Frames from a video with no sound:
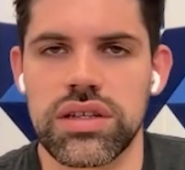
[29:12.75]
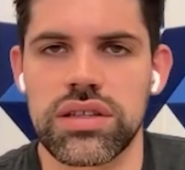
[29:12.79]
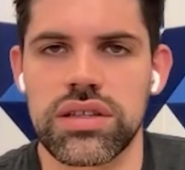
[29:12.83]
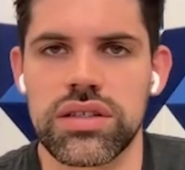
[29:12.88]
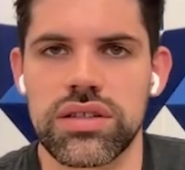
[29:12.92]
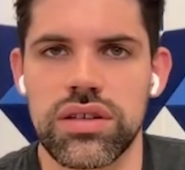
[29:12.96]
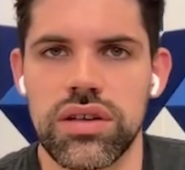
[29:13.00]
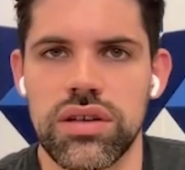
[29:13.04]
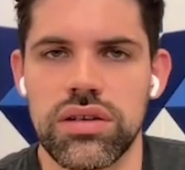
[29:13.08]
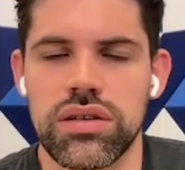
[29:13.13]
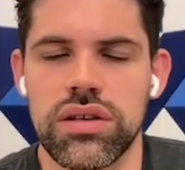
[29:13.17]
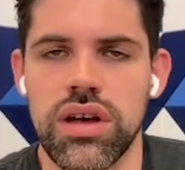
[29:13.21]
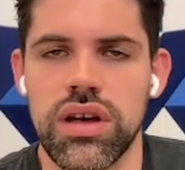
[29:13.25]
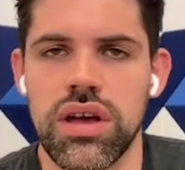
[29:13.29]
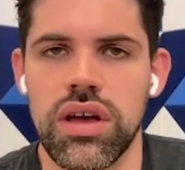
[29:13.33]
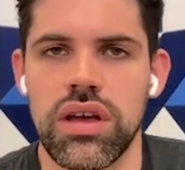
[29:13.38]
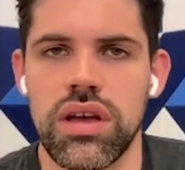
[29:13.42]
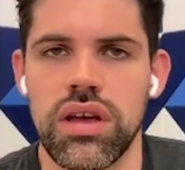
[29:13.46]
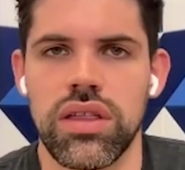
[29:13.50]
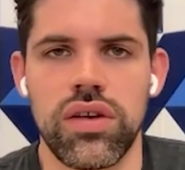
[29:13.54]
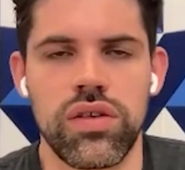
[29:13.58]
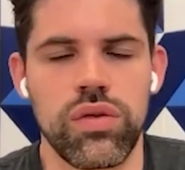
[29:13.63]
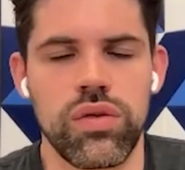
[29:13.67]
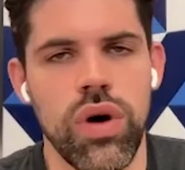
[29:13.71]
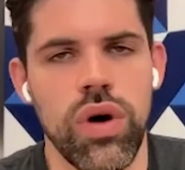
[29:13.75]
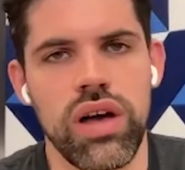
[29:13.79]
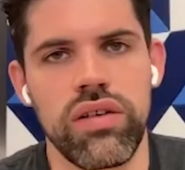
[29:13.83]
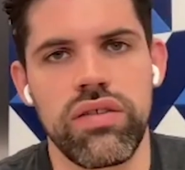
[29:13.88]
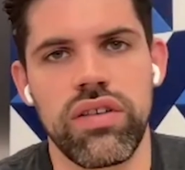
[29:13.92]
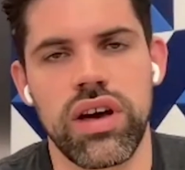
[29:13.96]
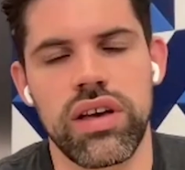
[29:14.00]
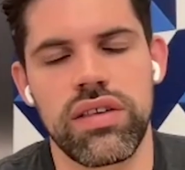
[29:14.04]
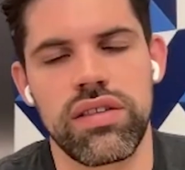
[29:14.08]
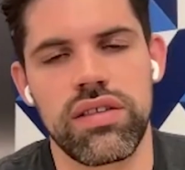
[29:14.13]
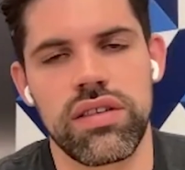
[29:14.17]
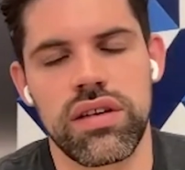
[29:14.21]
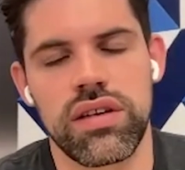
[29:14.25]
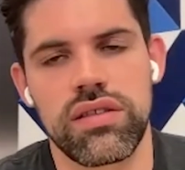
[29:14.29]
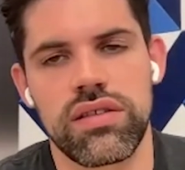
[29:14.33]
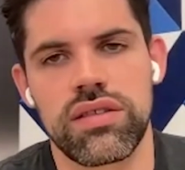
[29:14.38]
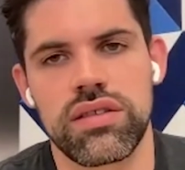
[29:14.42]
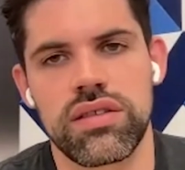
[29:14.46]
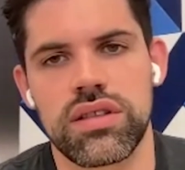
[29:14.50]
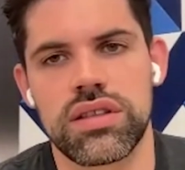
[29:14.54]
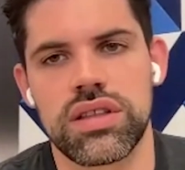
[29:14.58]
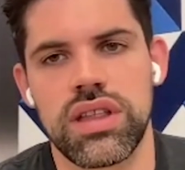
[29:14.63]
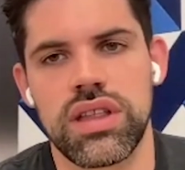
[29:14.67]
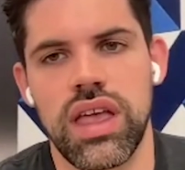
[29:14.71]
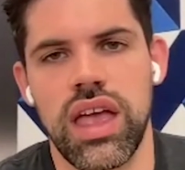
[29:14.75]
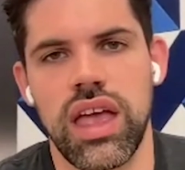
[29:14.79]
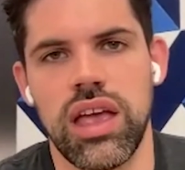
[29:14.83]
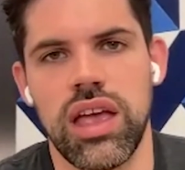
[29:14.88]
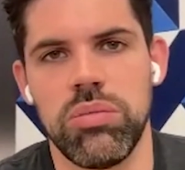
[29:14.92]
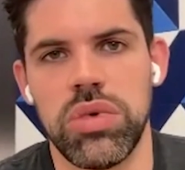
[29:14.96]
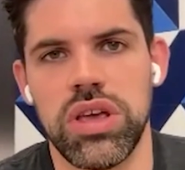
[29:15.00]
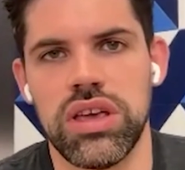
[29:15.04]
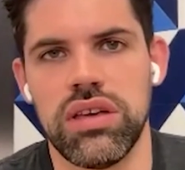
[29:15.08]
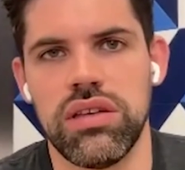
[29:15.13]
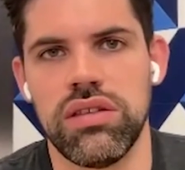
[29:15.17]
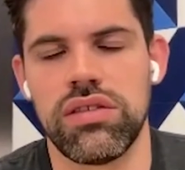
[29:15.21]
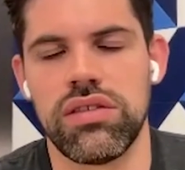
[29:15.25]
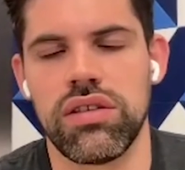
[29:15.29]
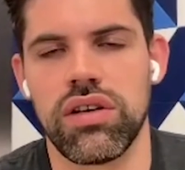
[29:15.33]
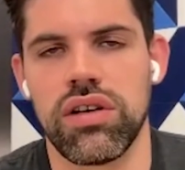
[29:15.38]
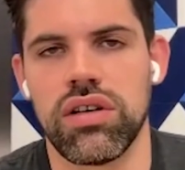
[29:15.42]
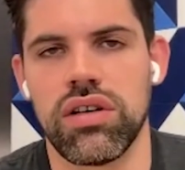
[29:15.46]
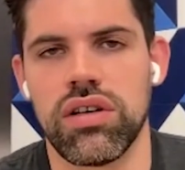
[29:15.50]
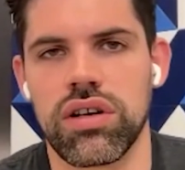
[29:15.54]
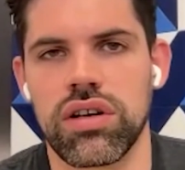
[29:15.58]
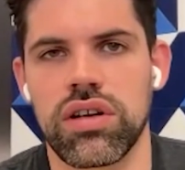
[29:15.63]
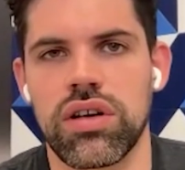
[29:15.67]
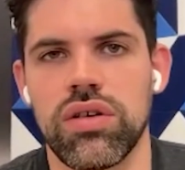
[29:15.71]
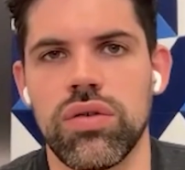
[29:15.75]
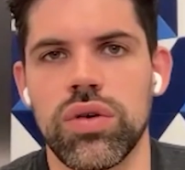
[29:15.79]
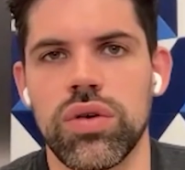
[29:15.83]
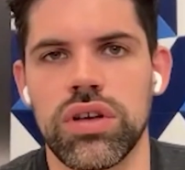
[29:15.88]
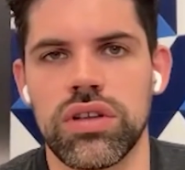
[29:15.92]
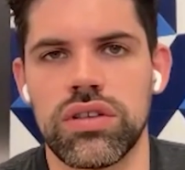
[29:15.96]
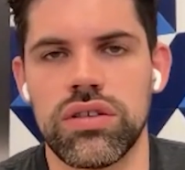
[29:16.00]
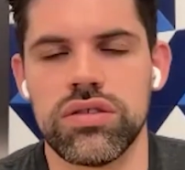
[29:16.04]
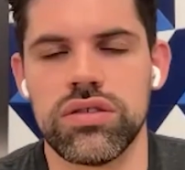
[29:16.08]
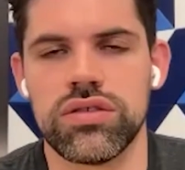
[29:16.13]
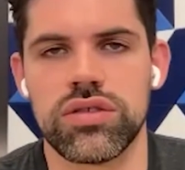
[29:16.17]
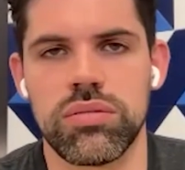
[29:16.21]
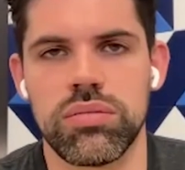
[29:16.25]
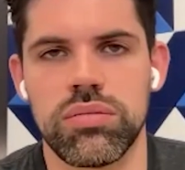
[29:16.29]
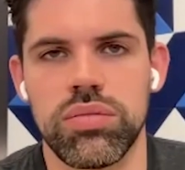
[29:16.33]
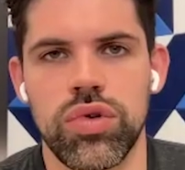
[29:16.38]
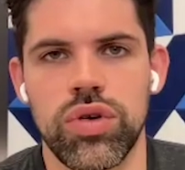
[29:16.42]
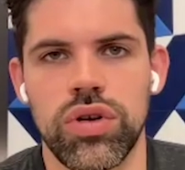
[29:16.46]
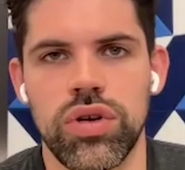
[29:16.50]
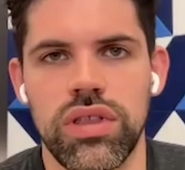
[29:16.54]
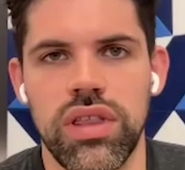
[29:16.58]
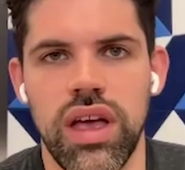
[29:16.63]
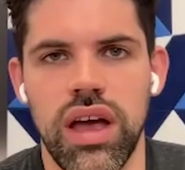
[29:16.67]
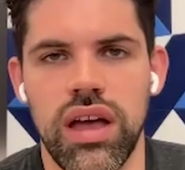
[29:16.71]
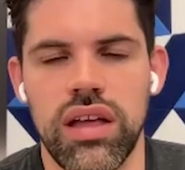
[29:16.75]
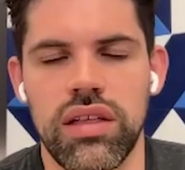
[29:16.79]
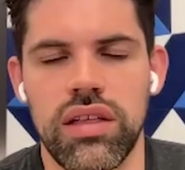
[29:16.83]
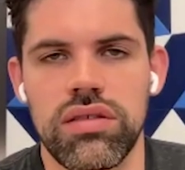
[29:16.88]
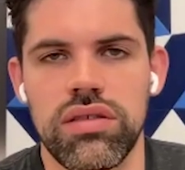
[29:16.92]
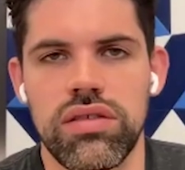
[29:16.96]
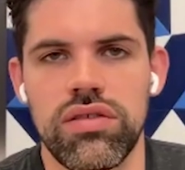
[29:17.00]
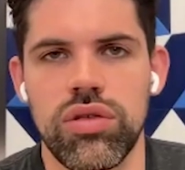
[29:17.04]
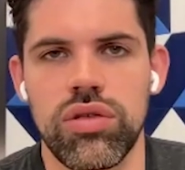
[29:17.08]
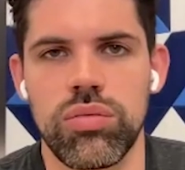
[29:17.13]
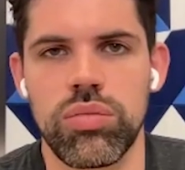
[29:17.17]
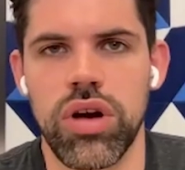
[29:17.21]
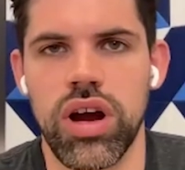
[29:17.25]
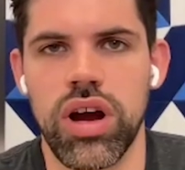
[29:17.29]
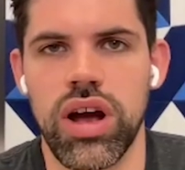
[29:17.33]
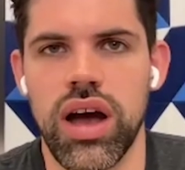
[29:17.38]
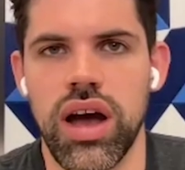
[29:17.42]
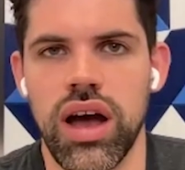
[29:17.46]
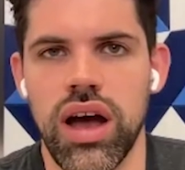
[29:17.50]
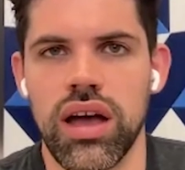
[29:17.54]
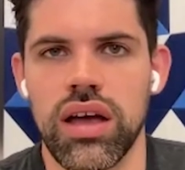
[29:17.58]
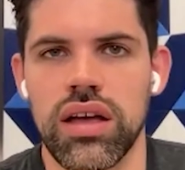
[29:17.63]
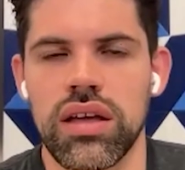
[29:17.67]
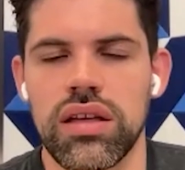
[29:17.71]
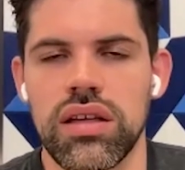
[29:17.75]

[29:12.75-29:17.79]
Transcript: So those Wi-Fi 6 APs are going to support that super high